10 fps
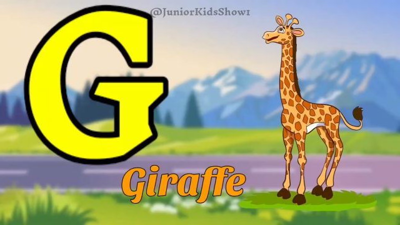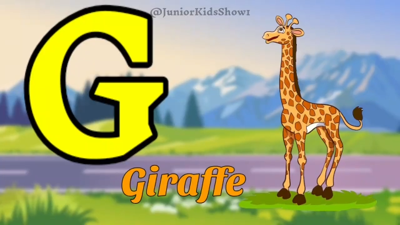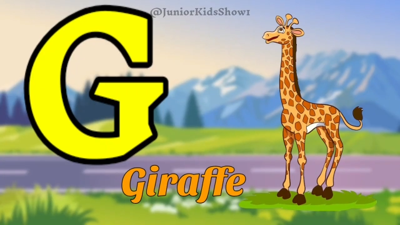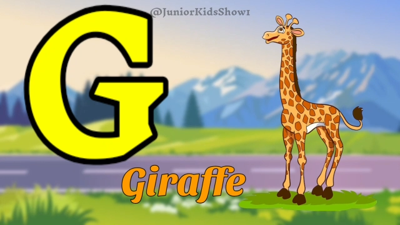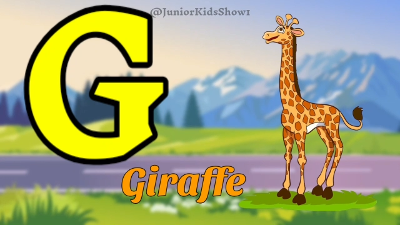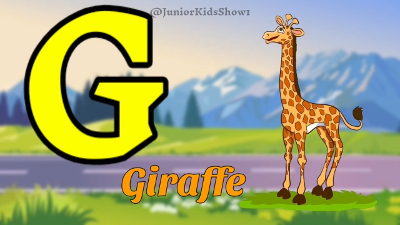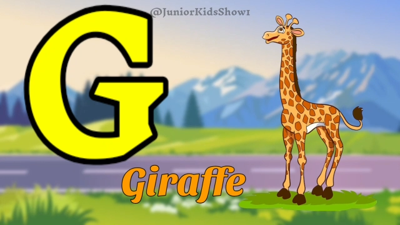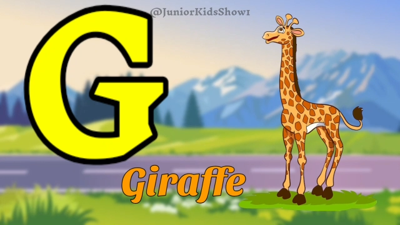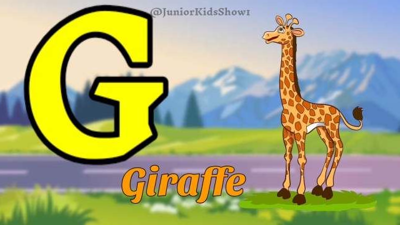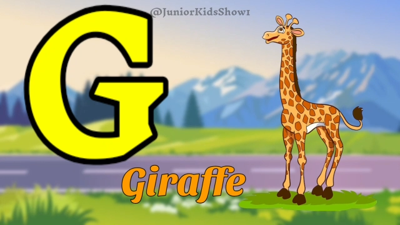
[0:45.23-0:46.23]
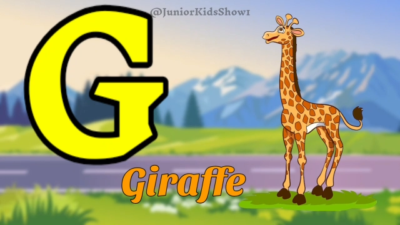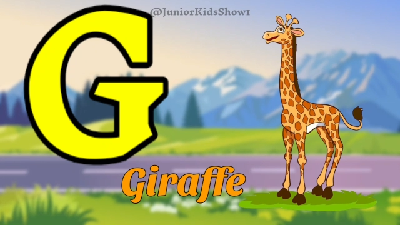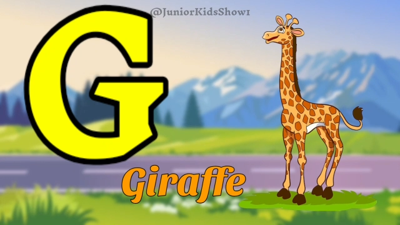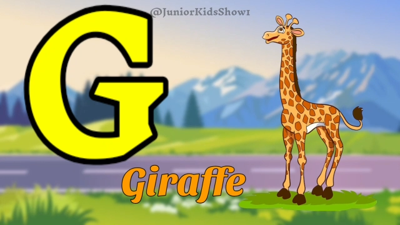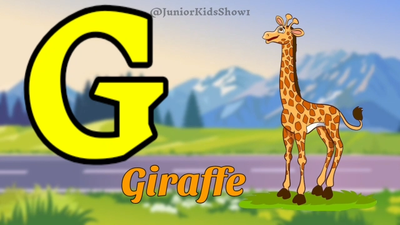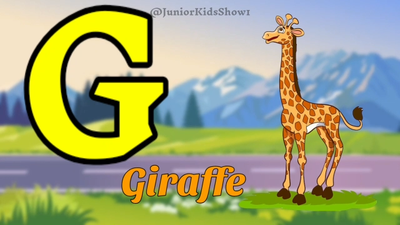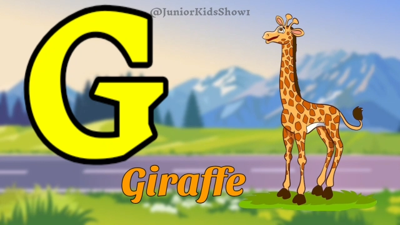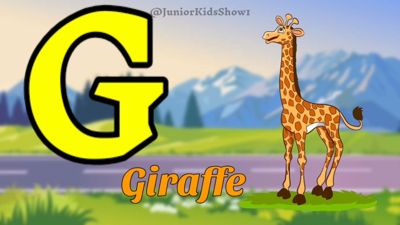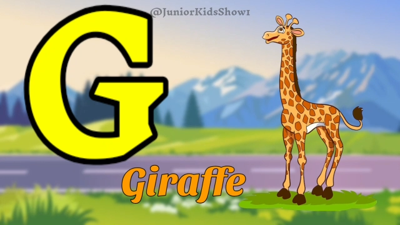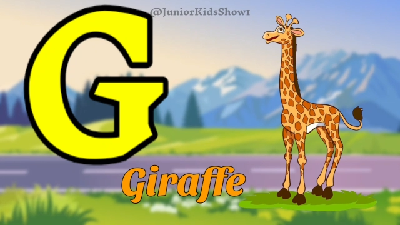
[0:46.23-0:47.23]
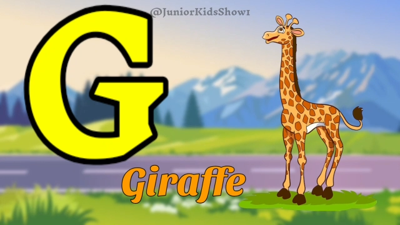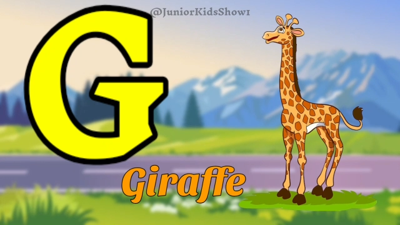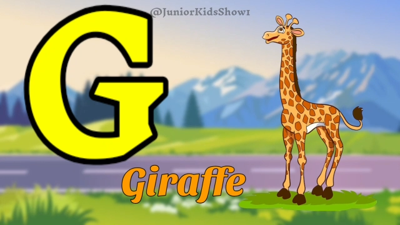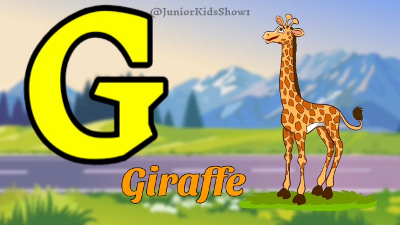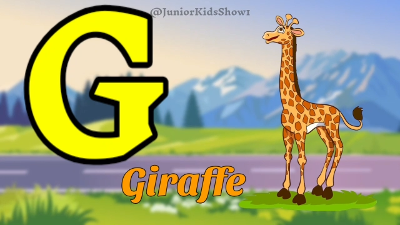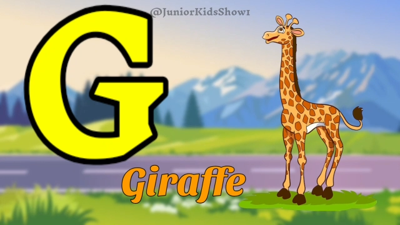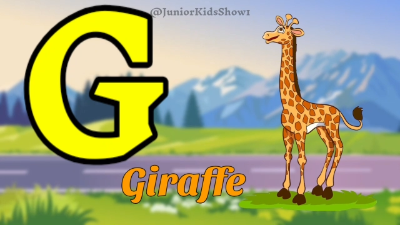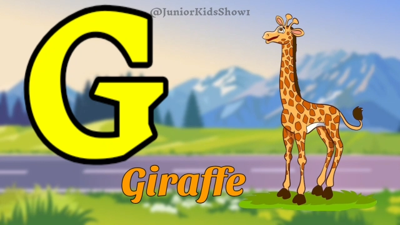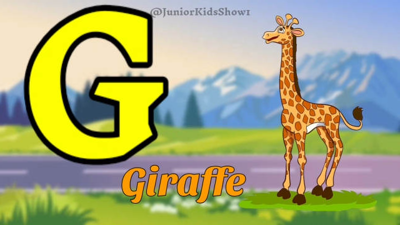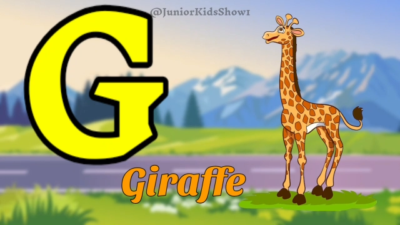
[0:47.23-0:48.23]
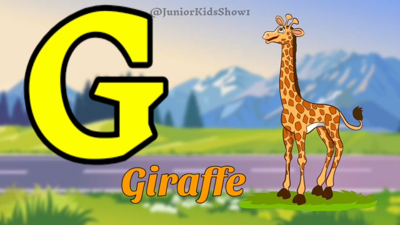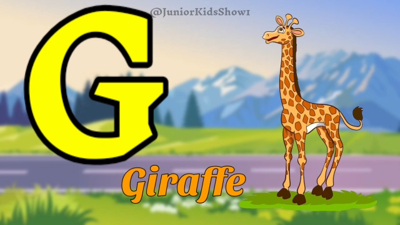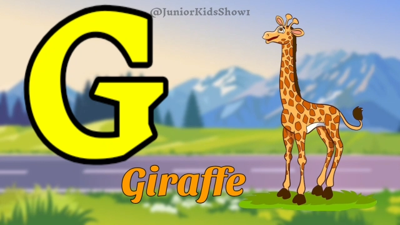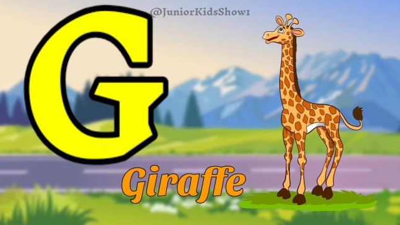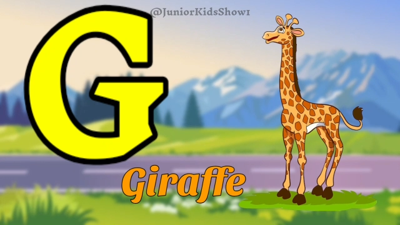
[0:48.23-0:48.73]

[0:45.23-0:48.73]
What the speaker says: No face is visible, so there are no lips to read.